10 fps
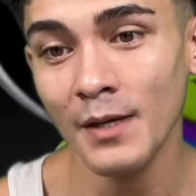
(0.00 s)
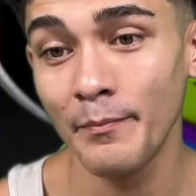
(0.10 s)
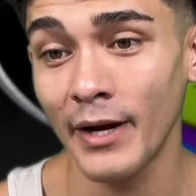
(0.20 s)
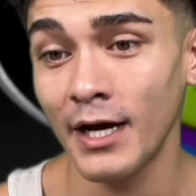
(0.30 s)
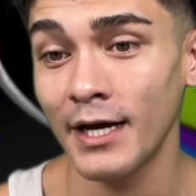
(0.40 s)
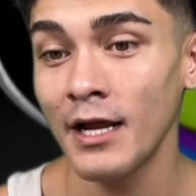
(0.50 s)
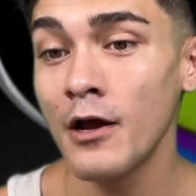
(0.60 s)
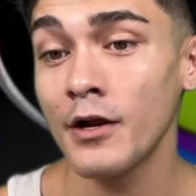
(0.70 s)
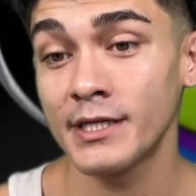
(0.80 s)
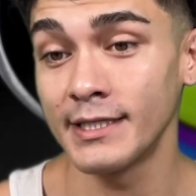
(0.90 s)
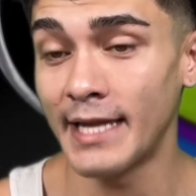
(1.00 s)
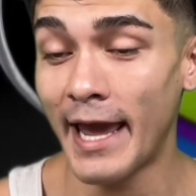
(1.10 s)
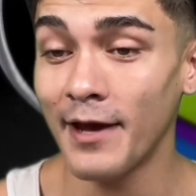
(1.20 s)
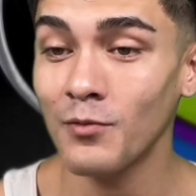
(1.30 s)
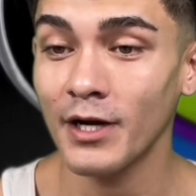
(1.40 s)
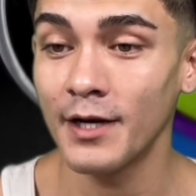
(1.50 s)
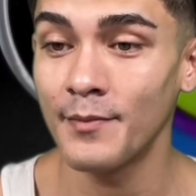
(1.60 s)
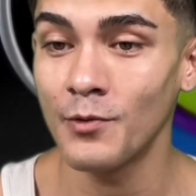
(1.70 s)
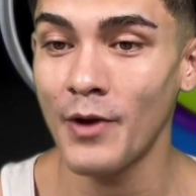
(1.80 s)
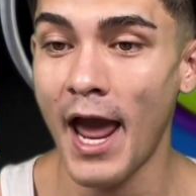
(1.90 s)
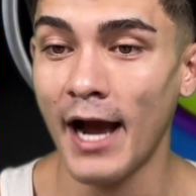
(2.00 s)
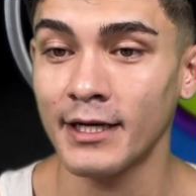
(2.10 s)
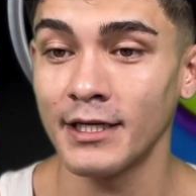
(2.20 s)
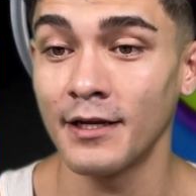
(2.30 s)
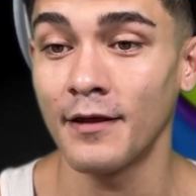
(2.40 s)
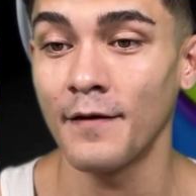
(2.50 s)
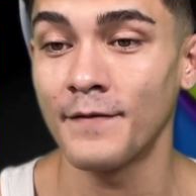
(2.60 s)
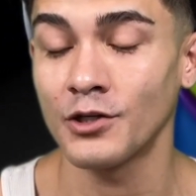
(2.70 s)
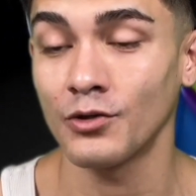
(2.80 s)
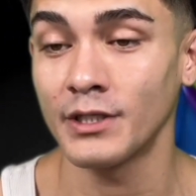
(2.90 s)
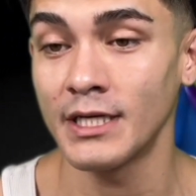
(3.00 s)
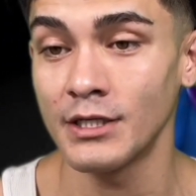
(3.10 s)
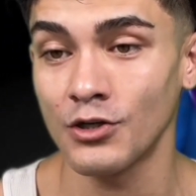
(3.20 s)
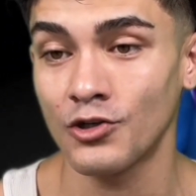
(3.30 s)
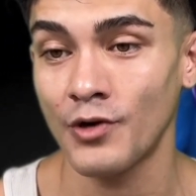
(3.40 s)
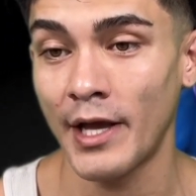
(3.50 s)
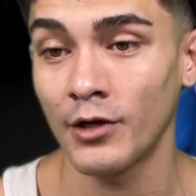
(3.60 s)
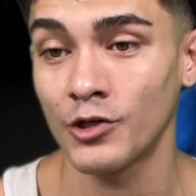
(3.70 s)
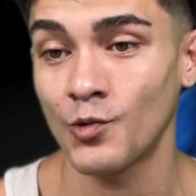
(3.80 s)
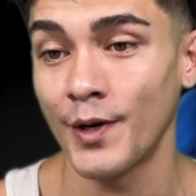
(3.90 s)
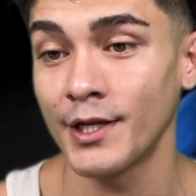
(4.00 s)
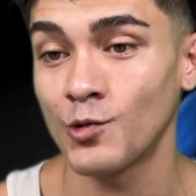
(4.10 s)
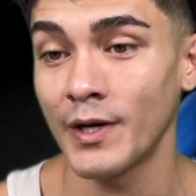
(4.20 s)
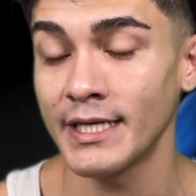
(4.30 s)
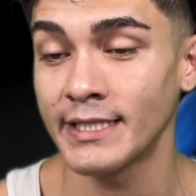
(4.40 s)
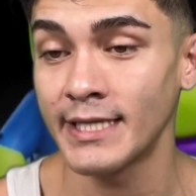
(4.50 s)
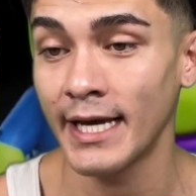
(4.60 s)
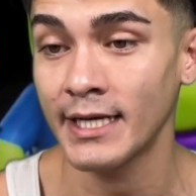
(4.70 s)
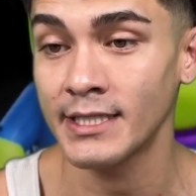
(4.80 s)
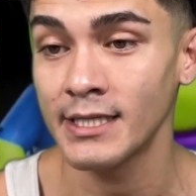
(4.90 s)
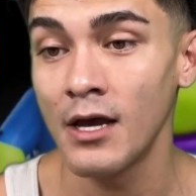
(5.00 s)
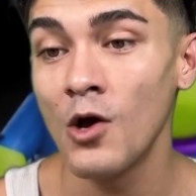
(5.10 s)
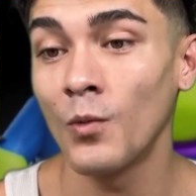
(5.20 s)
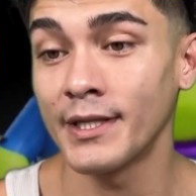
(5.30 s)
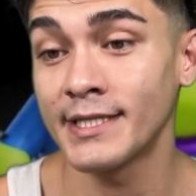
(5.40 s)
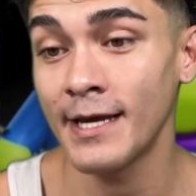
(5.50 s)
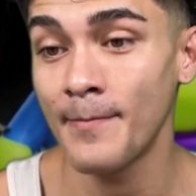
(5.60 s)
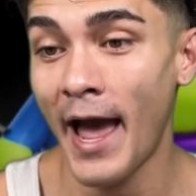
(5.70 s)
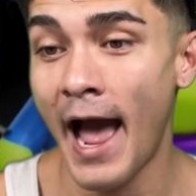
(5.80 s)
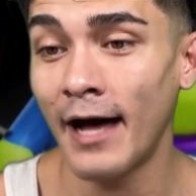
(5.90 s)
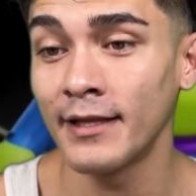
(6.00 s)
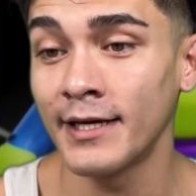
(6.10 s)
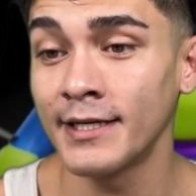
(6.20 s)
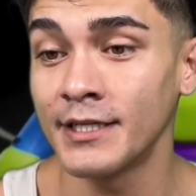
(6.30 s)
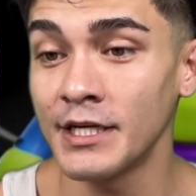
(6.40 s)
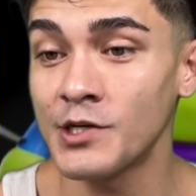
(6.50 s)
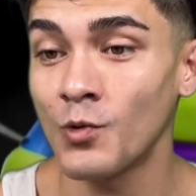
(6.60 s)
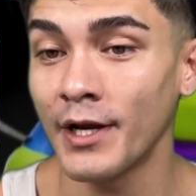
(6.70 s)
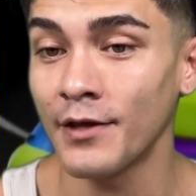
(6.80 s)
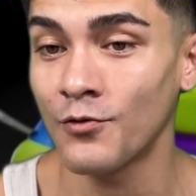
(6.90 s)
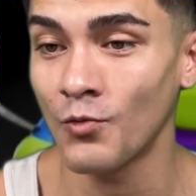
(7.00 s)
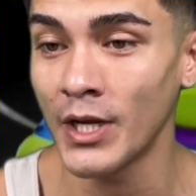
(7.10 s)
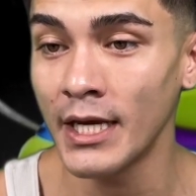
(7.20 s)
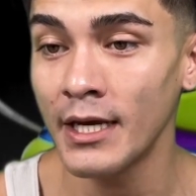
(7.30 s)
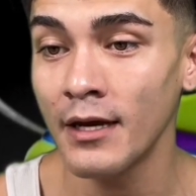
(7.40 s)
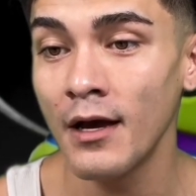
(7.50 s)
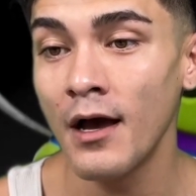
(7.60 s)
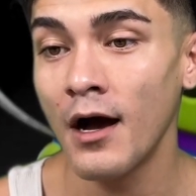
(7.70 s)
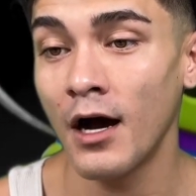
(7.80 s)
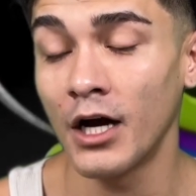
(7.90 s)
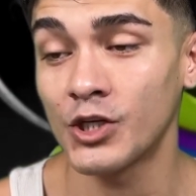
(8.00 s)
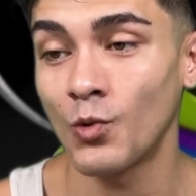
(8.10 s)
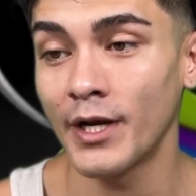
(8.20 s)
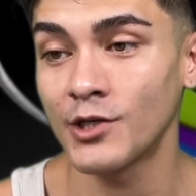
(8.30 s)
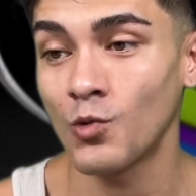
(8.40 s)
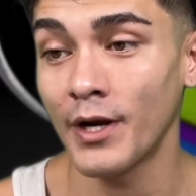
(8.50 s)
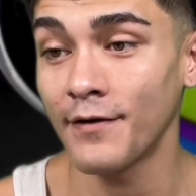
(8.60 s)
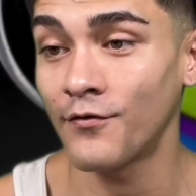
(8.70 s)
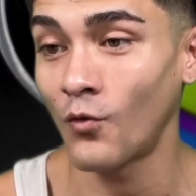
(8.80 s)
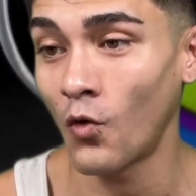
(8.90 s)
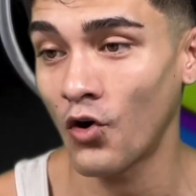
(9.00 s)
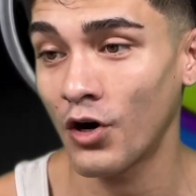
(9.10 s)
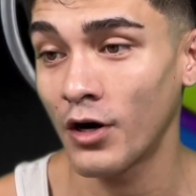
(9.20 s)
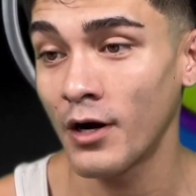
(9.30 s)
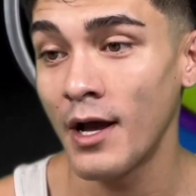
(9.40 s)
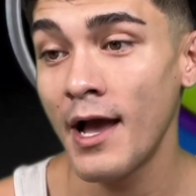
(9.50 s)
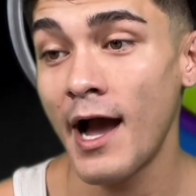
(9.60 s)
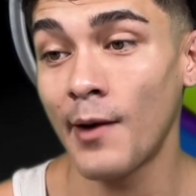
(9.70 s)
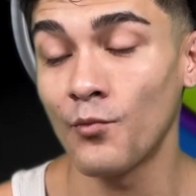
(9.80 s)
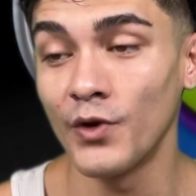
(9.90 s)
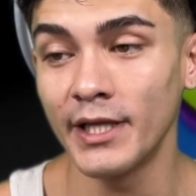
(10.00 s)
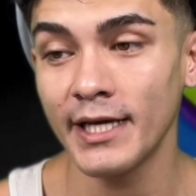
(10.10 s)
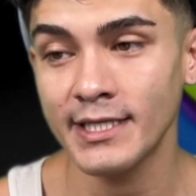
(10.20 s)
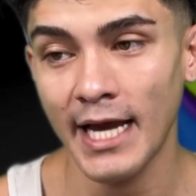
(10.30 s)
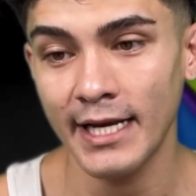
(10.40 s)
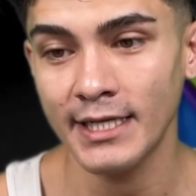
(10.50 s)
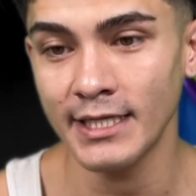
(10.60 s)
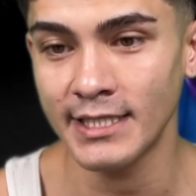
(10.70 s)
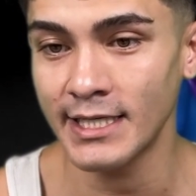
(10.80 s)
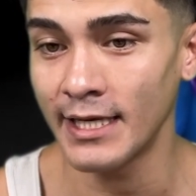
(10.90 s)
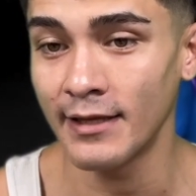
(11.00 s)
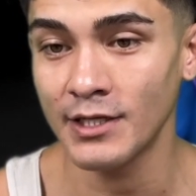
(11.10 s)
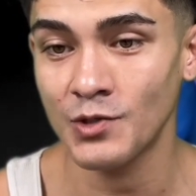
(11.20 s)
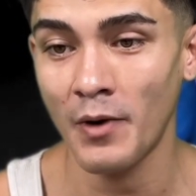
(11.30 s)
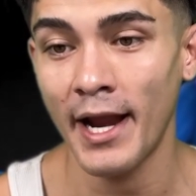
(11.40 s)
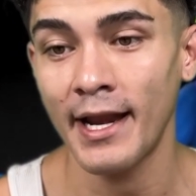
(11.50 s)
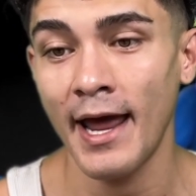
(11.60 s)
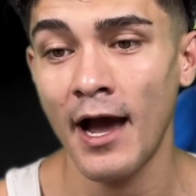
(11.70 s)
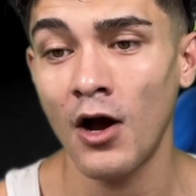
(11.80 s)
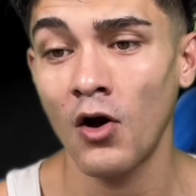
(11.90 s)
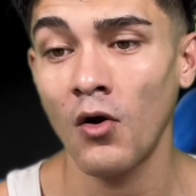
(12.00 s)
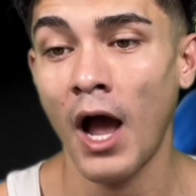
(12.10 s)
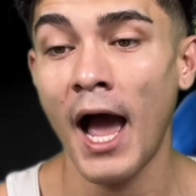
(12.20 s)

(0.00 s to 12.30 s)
But today we're going to be reacting to the official teaser trailer 2026 with Tim Allen, D23, 2024. I'm really excited to see this right now.